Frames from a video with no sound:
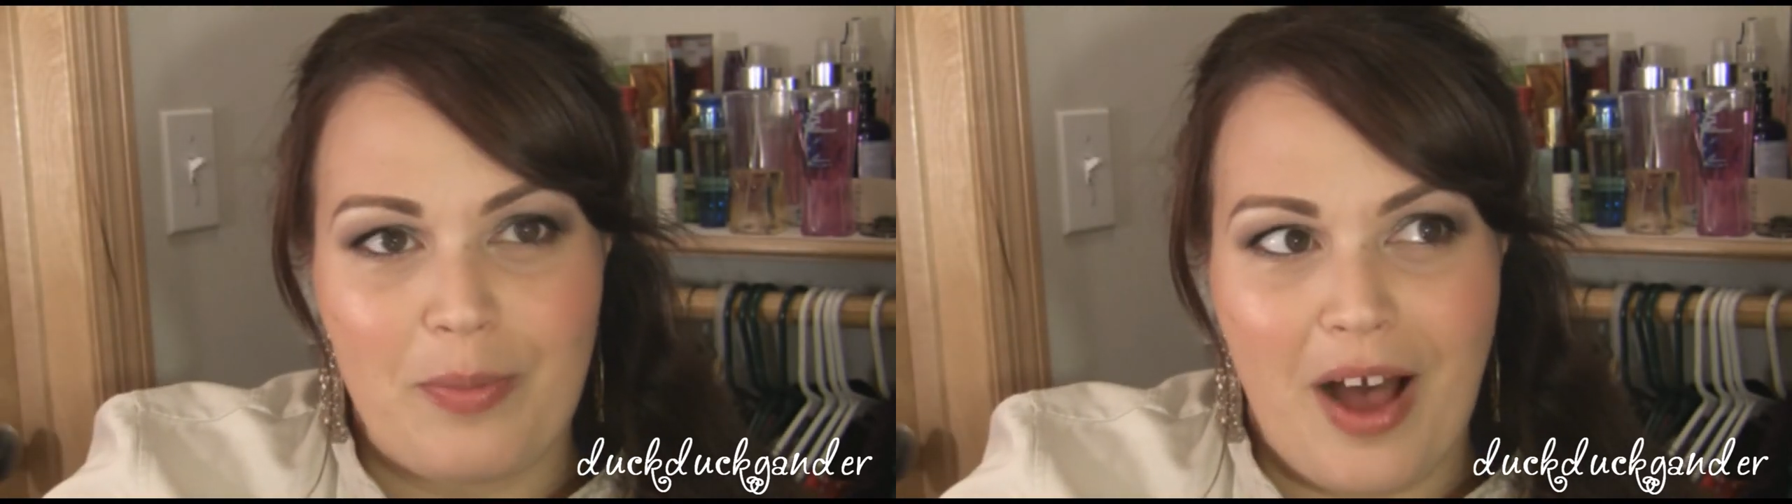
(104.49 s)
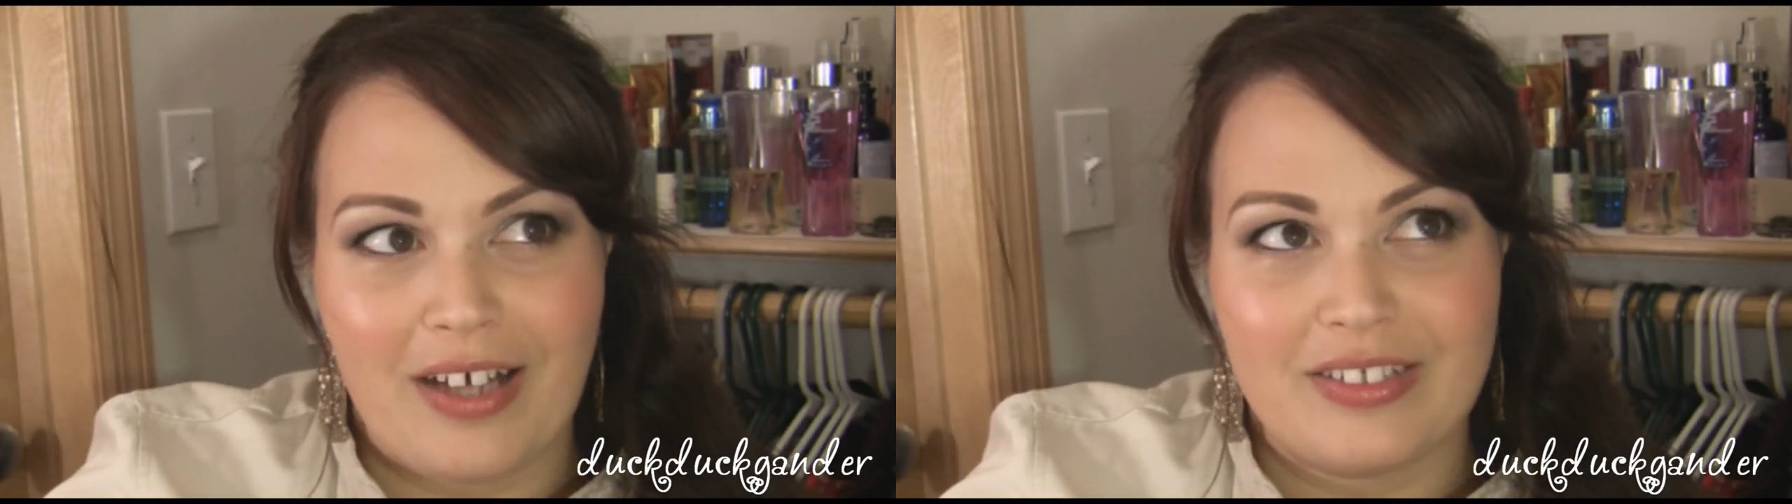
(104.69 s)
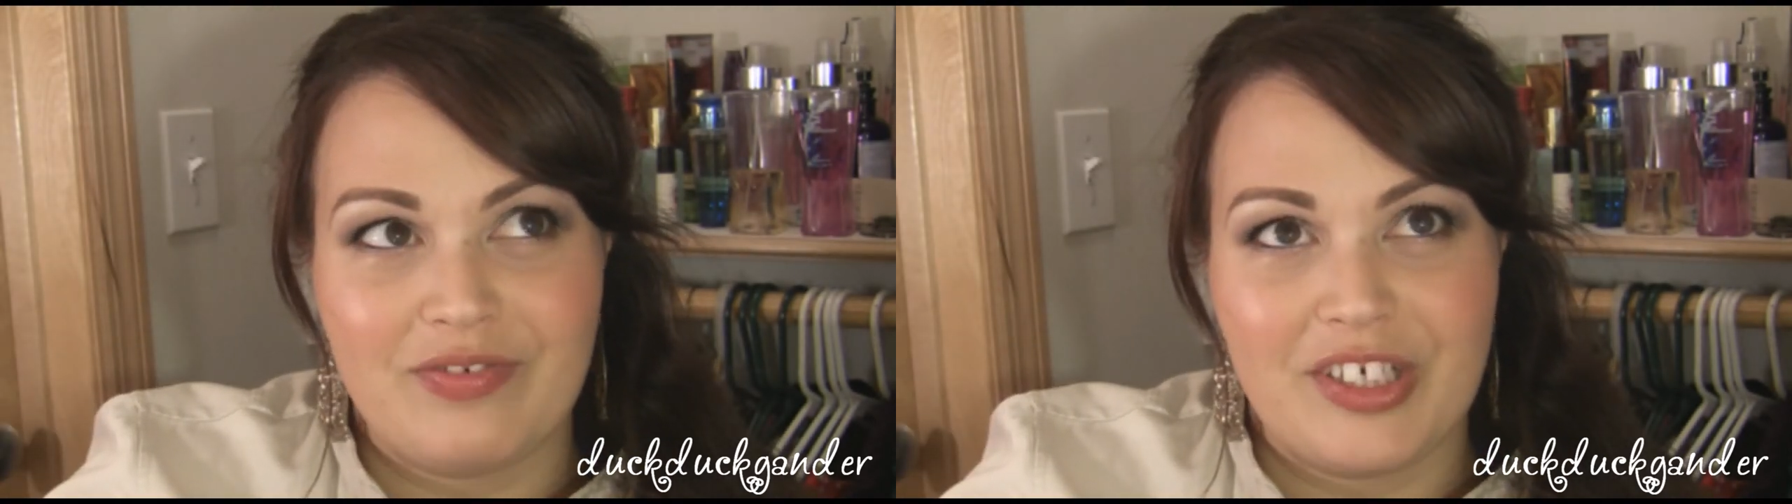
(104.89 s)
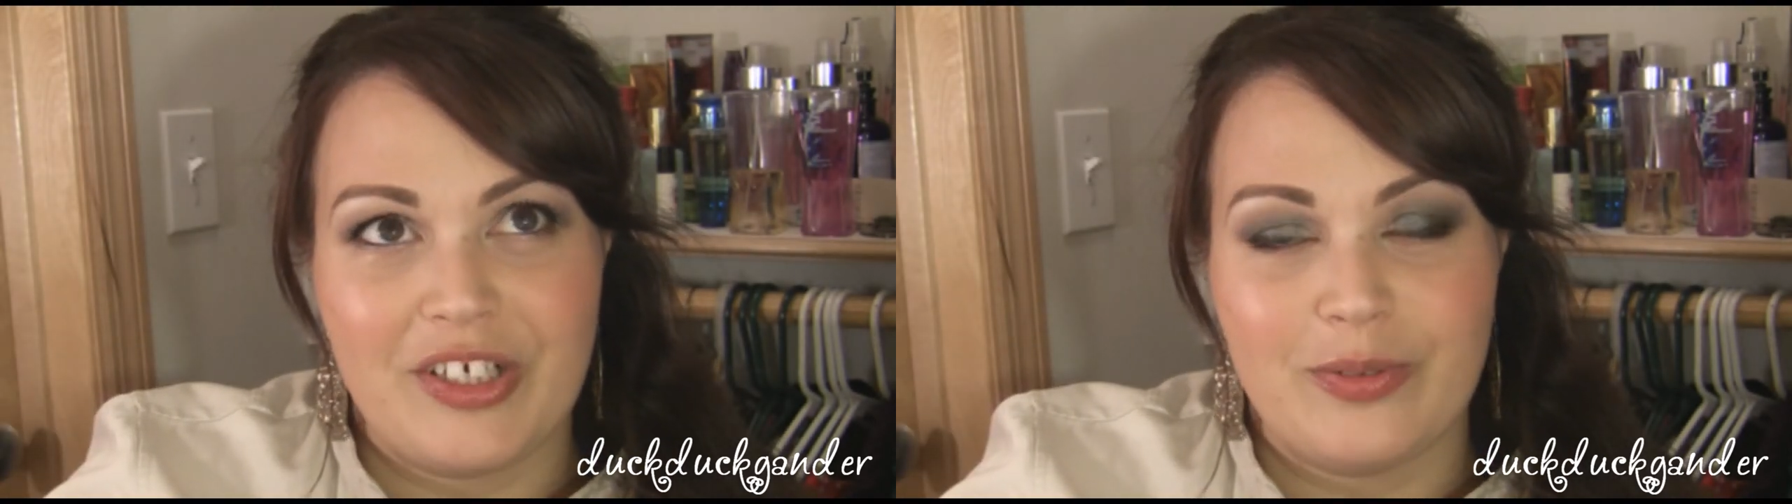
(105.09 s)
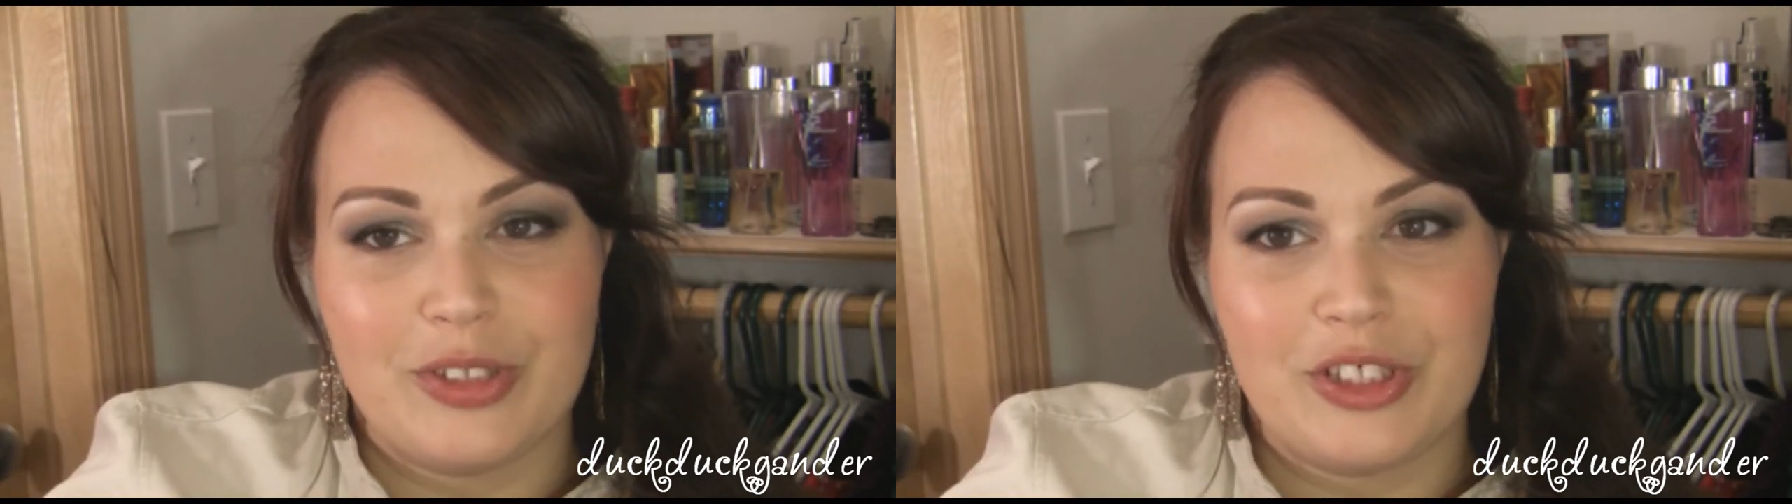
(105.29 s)
Box
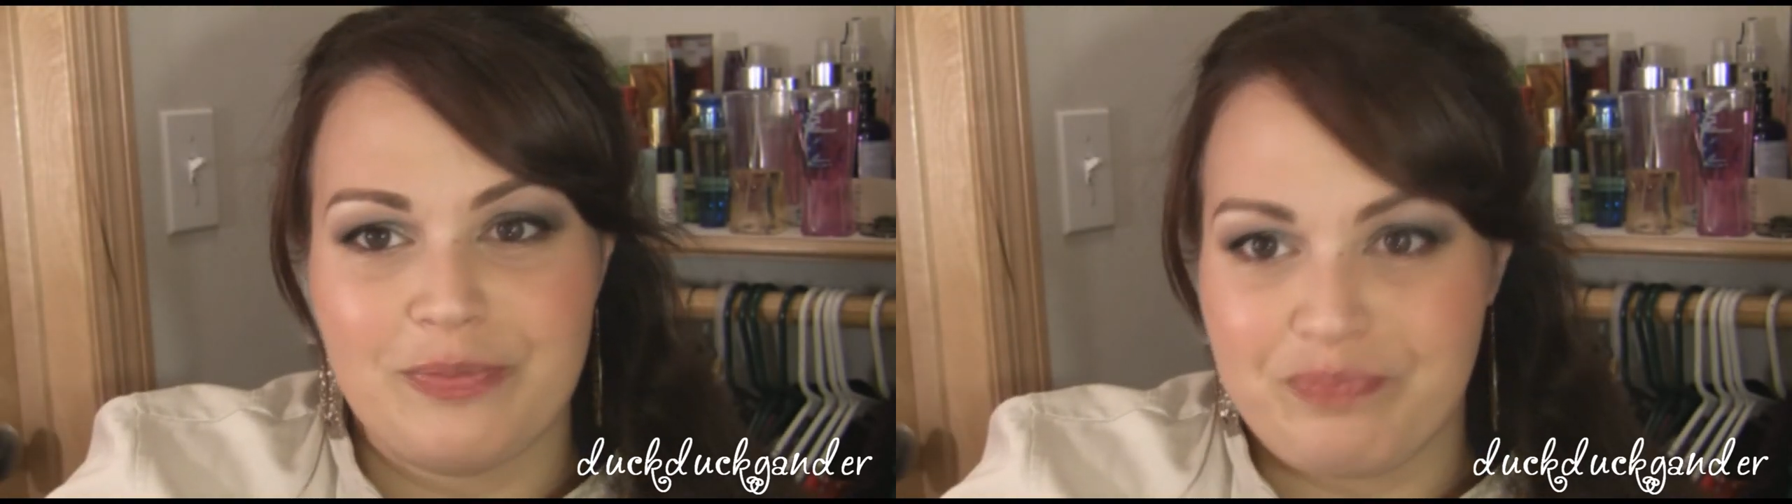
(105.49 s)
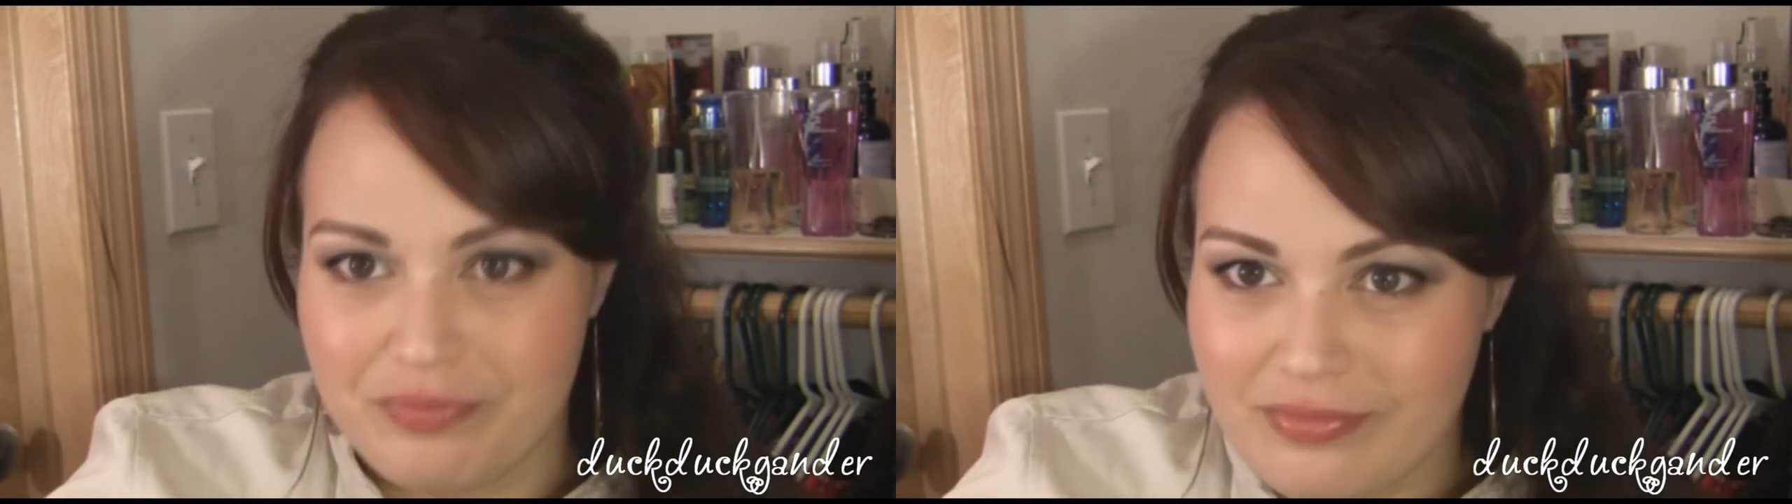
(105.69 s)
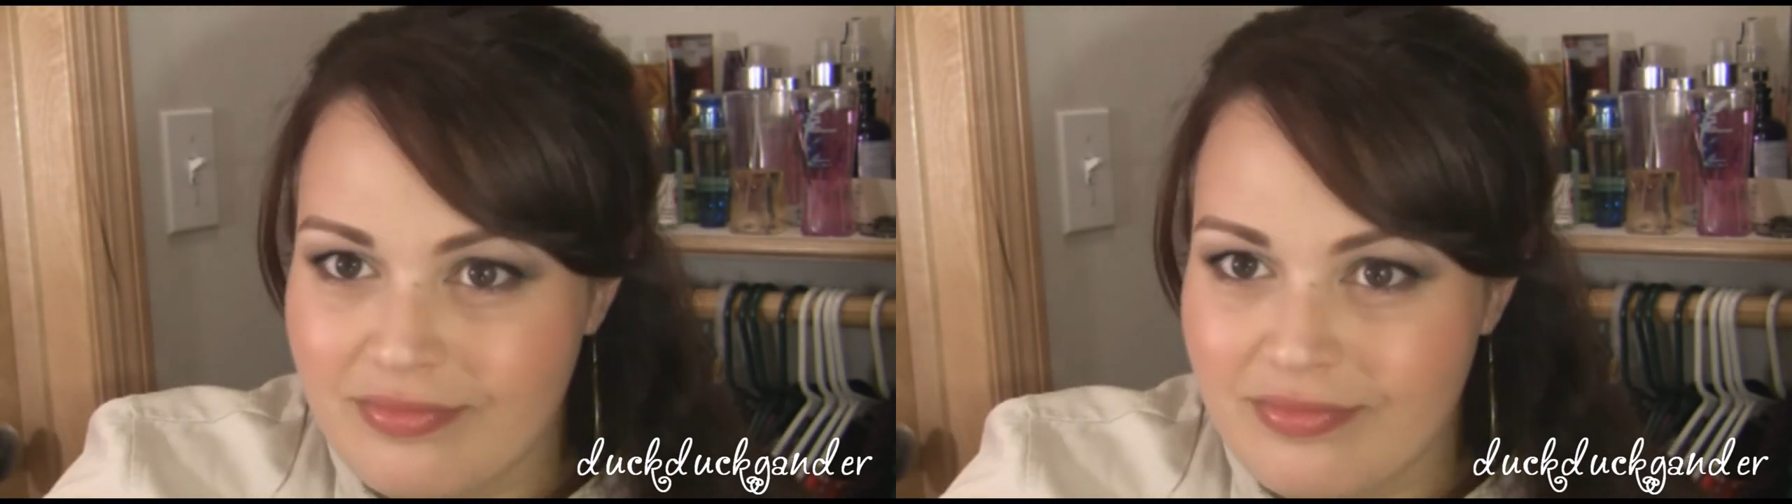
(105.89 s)
video too.